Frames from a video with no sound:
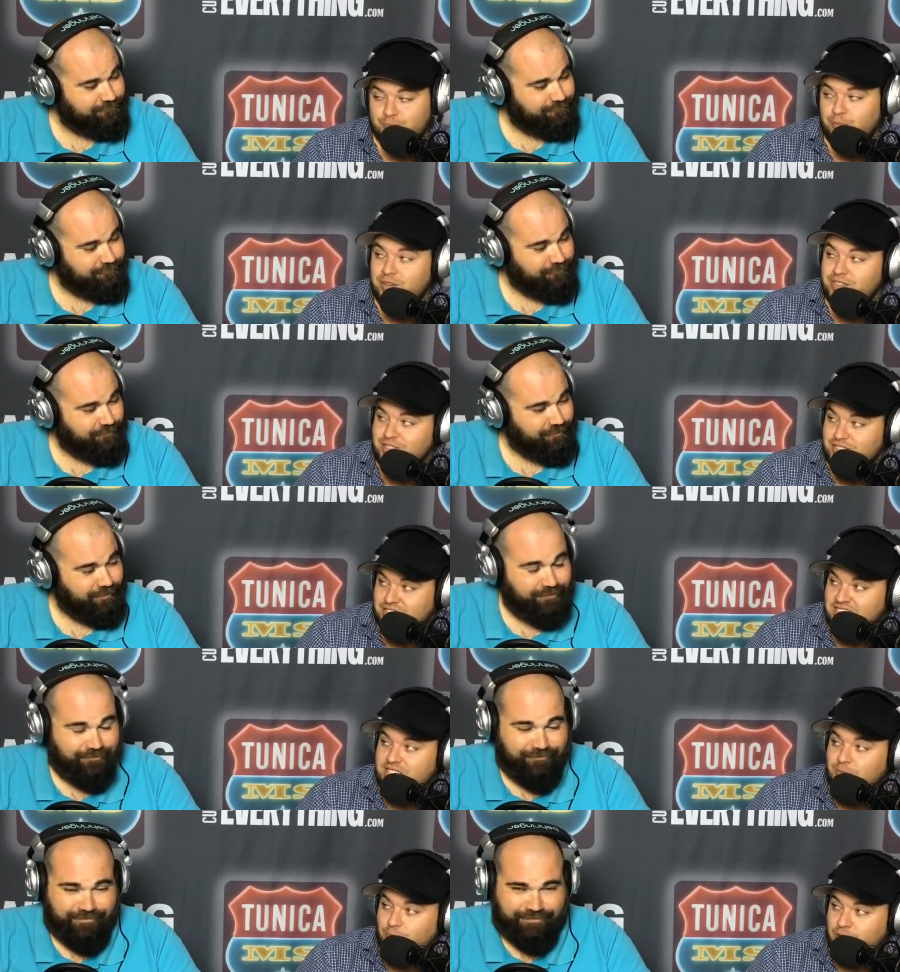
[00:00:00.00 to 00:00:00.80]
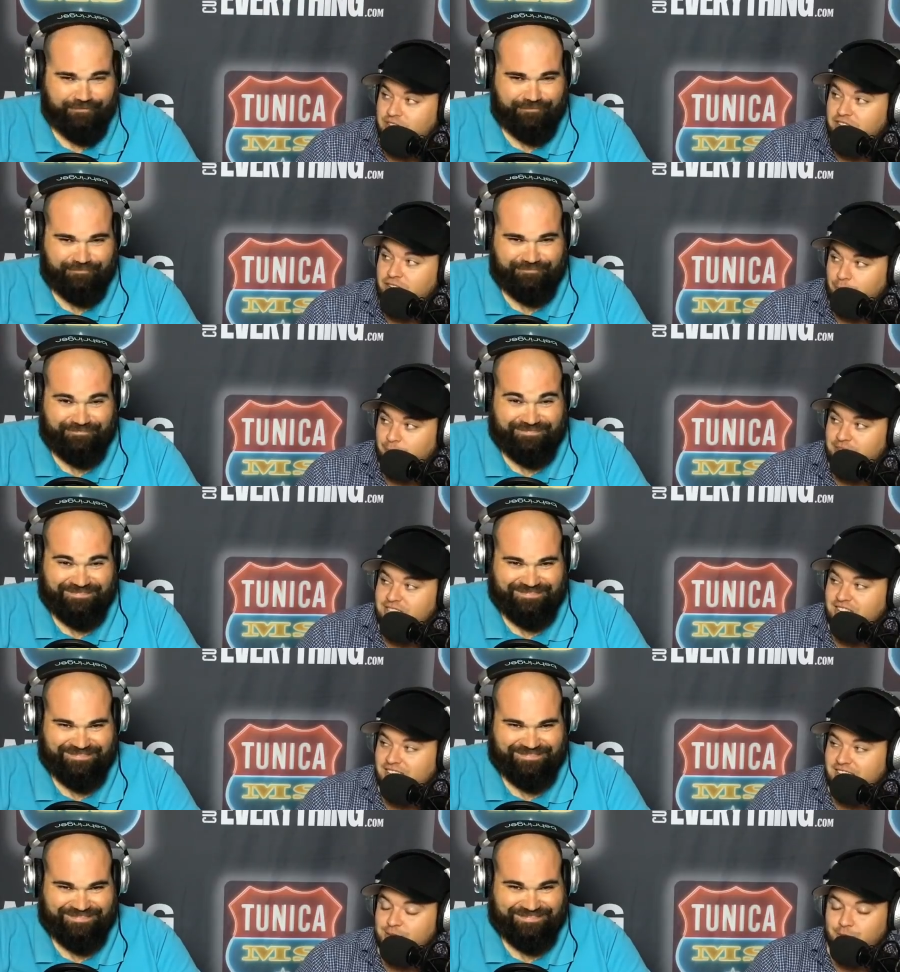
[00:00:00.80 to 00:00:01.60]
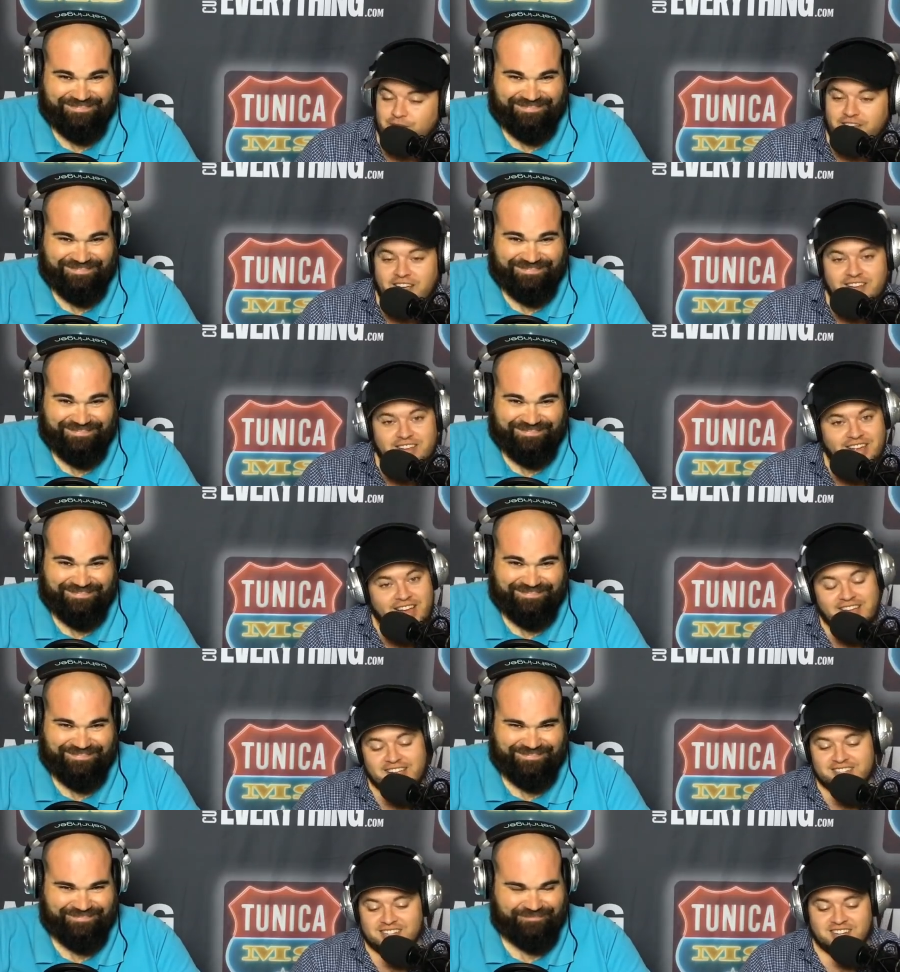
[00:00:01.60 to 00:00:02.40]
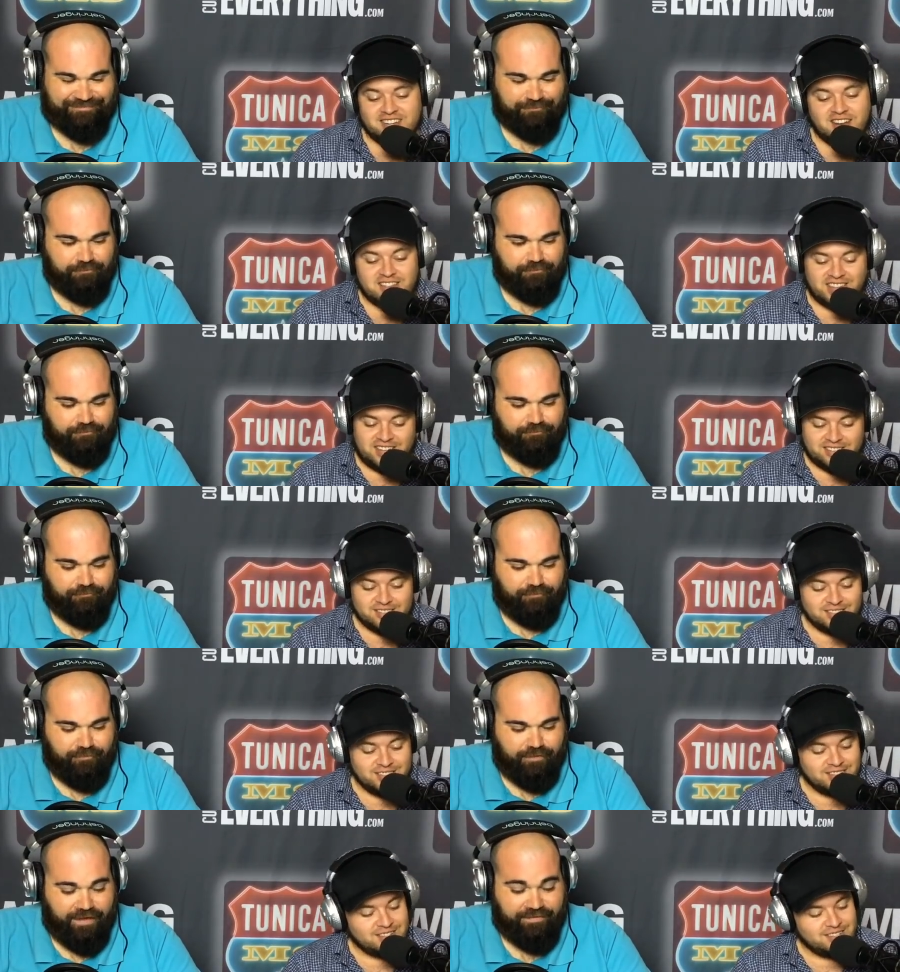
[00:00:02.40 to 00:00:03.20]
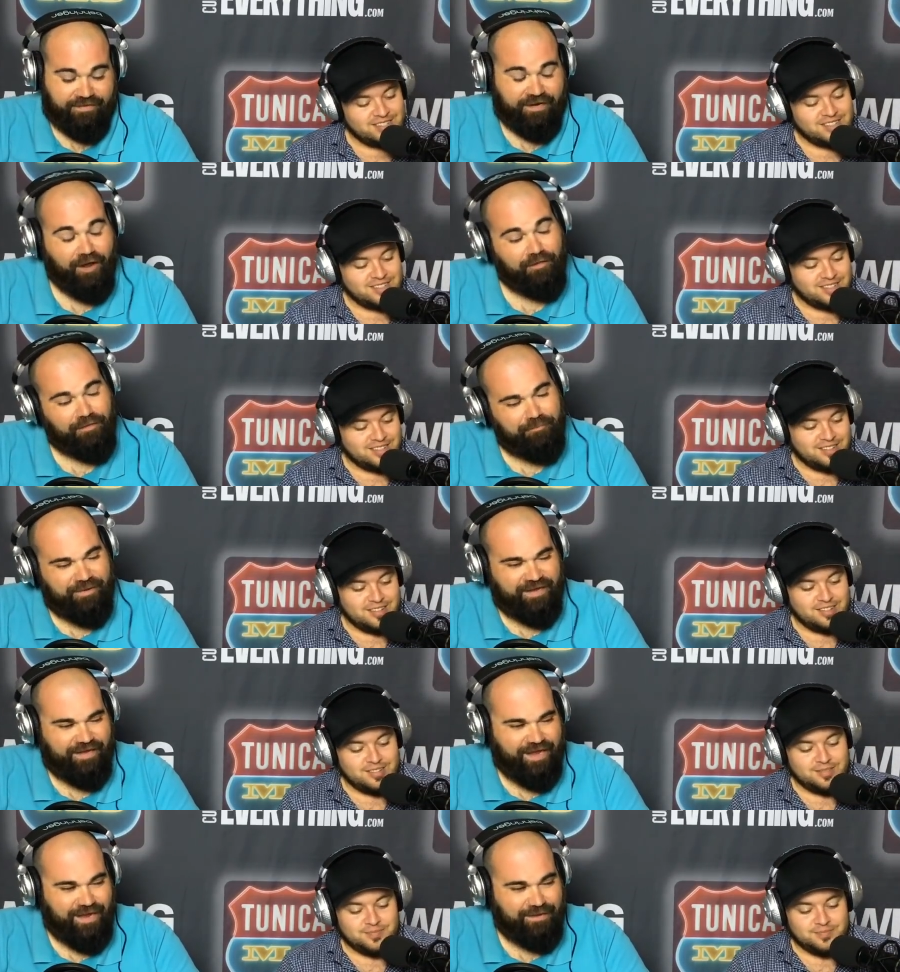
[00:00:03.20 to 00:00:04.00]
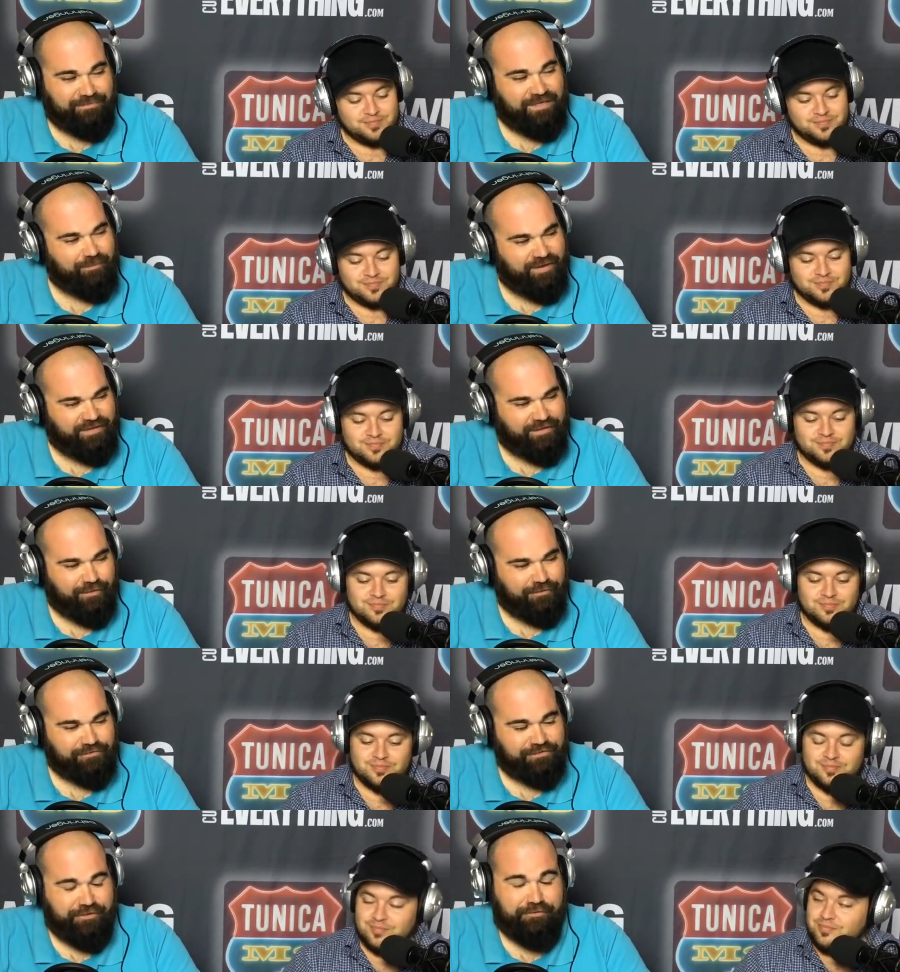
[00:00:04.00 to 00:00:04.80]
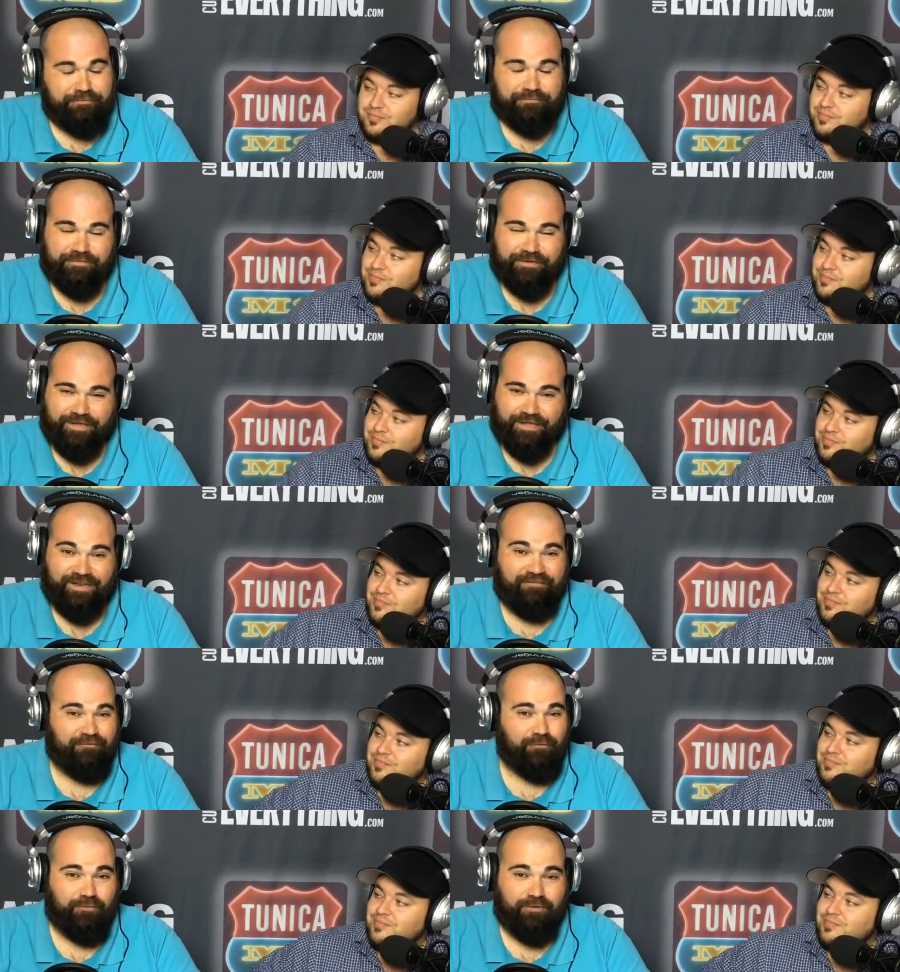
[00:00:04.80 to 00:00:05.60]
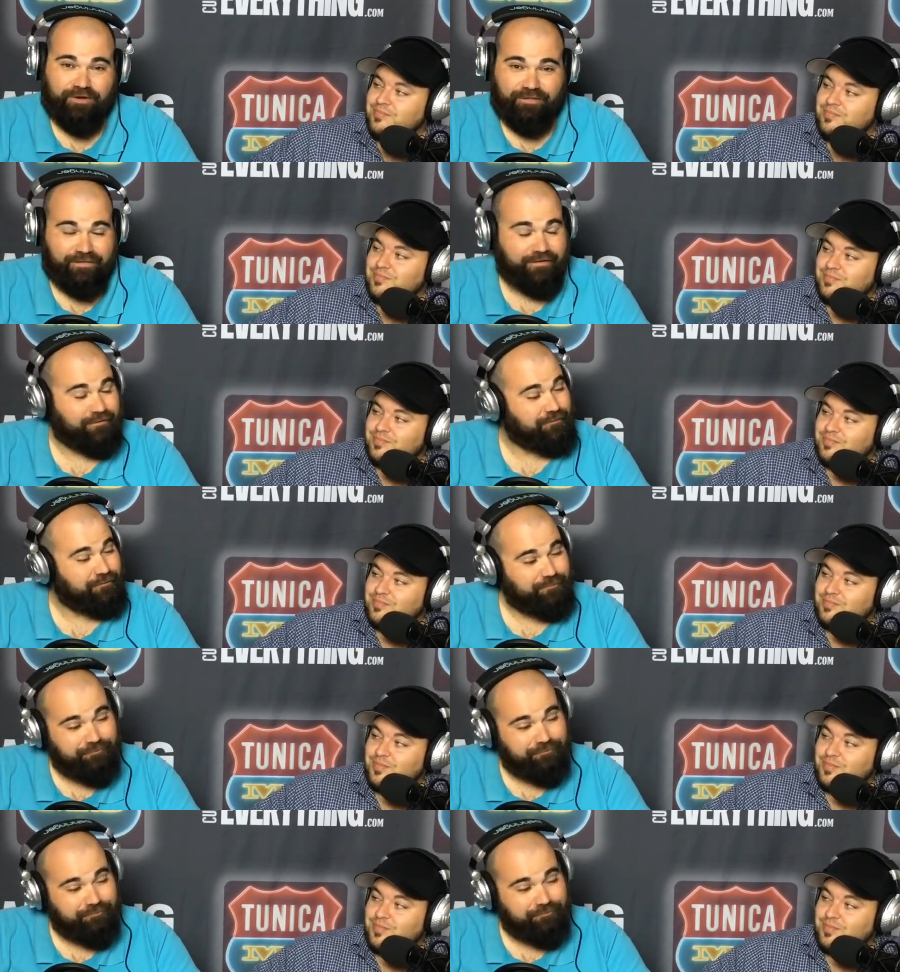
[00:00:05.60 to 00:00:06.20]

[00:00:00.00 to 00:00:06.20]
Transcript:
Speaker 1: went six and one in your picks last week. I I can't say nothing. And then all
Speaker 2: the big games I bet those two hit every one of them.